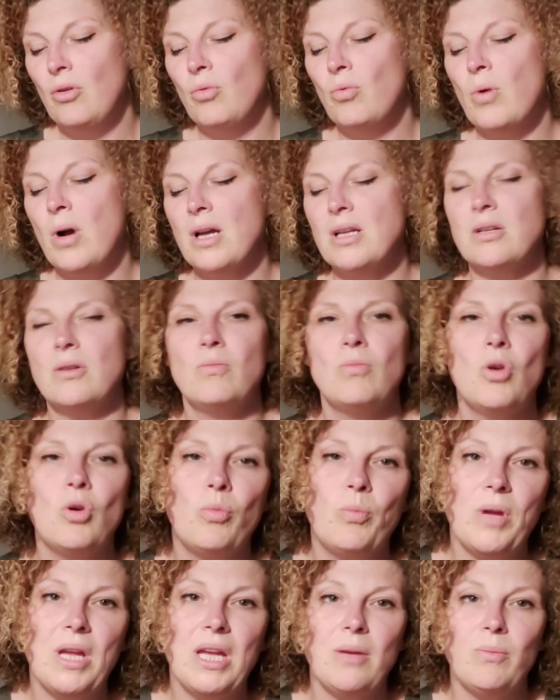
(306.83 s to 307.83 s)
Why don't
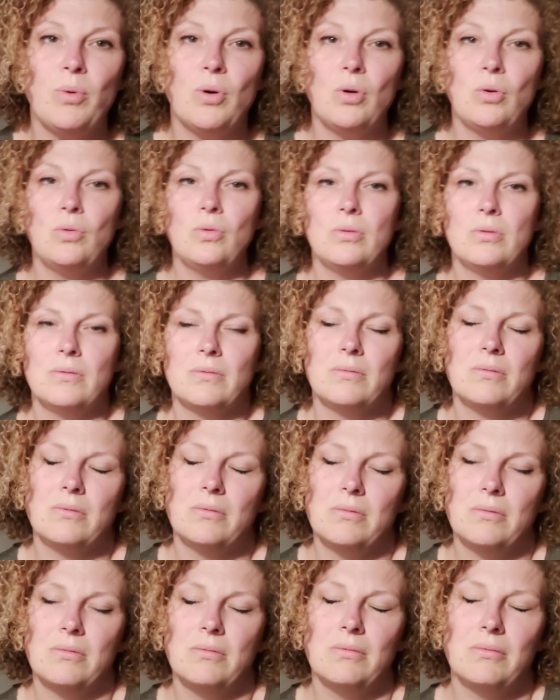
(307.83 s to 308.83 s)
more people,
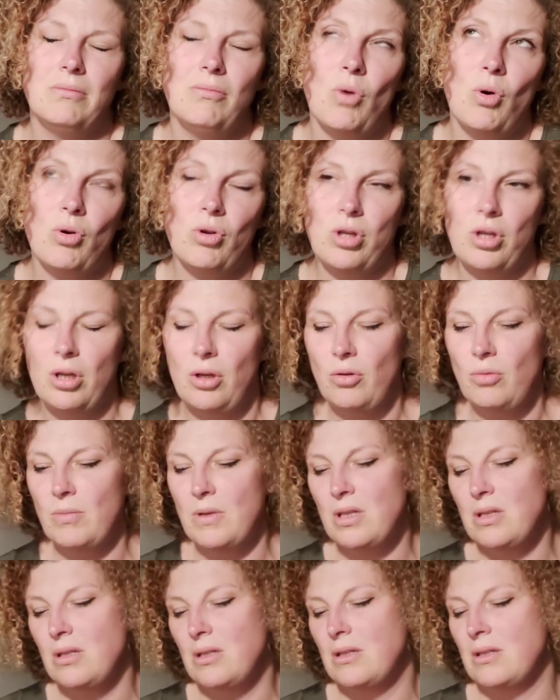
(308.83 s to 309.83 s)
more
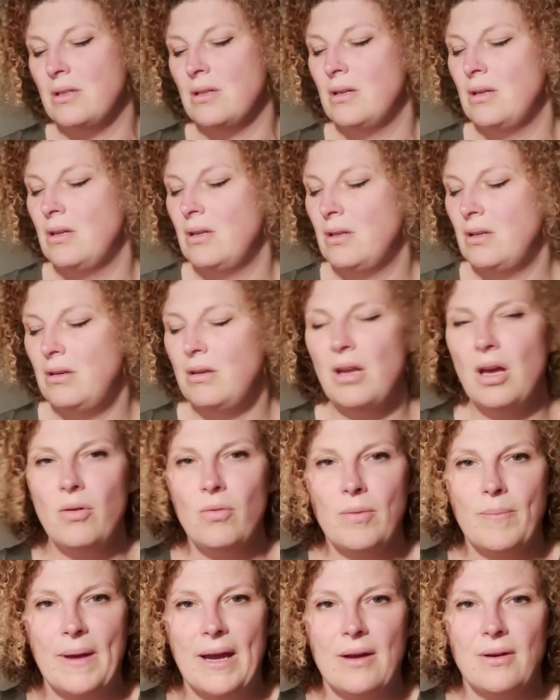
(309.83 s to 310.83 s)
humans, know
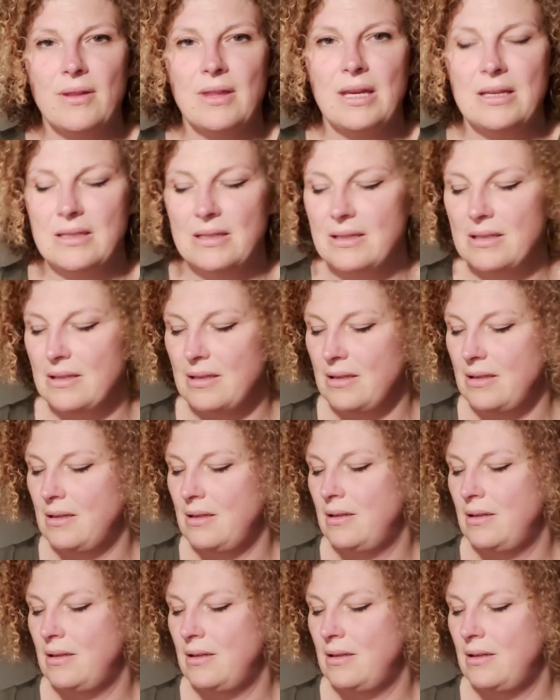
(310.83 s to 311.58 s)
about this?